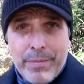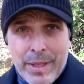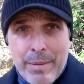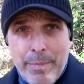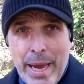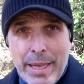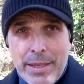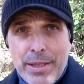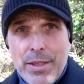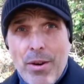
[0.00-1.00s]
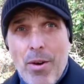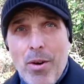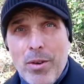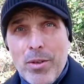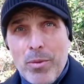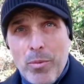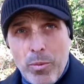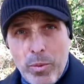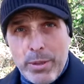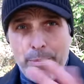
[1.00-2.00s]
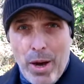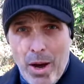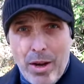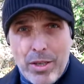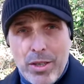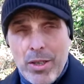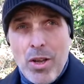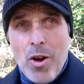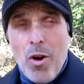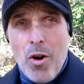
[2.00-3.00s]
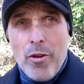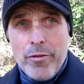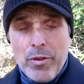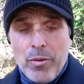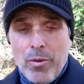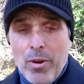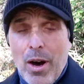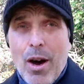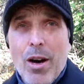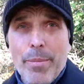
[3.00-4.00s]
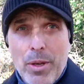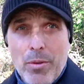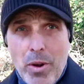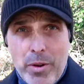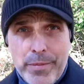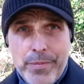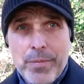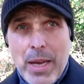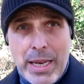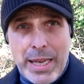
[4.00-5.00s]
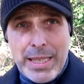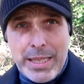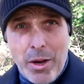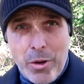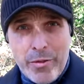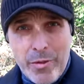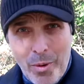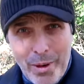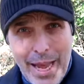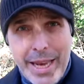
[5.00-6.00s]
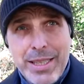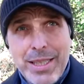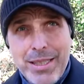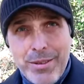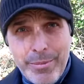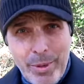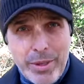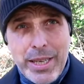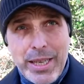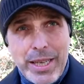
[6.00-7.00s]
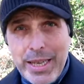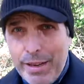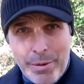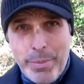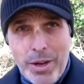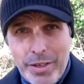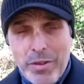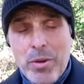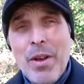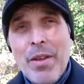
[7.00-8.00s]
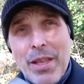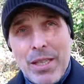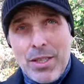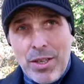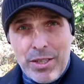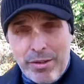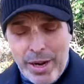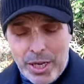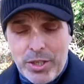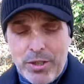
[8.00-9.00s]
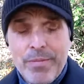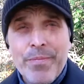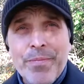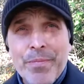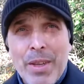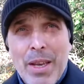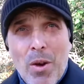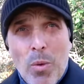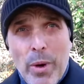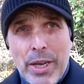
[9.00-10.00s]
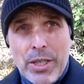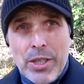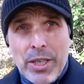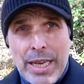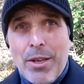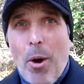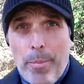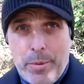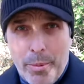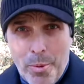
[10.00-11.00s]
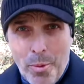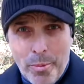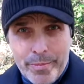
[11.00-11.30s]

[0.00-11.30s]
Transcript: Depends on which part of your arm you're on. And this goes for your legs and your body and every part of you. There's a certain direction which is optimal.